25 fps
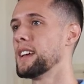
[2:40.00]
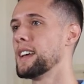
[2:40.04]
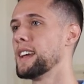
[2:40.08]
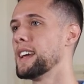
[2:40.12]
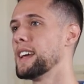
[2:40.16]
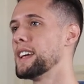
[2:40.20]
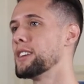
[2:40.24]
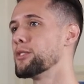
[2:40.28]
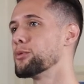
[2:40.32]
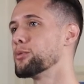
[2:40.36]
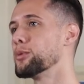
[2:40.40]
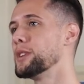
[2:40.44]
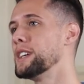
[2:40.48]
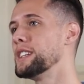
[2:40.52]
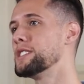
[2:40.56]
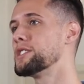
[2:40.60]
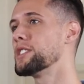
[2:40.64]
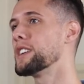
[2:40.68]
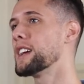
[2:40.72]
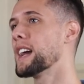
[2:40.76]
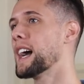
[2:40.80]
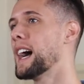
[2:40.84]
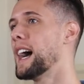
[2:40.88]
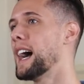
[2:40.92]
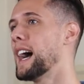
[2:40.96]
in
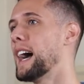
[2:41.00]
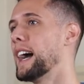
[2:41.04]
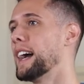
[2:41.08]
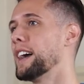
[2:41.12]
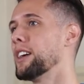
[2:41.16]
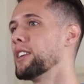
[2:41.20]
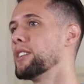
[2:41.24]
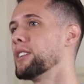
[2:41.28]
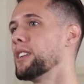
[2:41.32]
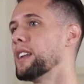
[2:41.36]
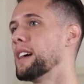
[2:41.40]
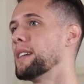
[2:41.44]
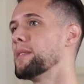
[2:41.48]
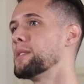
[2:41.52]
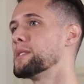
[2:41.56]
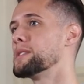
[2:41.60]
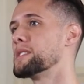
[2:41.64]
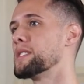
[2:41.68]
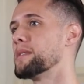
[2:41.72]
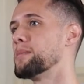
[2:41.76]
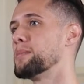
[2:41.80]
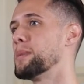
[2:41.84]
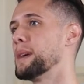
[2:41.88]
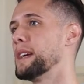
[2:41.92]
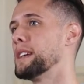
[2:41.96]
reaching higher levels
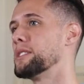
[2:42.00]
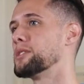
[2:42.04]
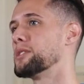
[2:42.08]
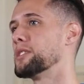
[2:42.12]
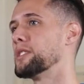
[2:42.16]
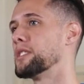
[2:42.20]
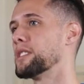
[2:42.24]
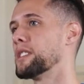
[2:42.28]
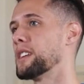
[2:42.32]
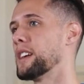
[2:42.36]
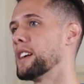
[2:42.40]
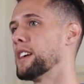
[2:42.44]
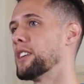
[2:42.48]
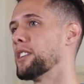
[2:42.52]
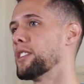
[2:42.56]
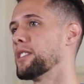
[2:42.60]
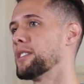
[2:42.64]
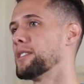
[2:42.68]
of patient care.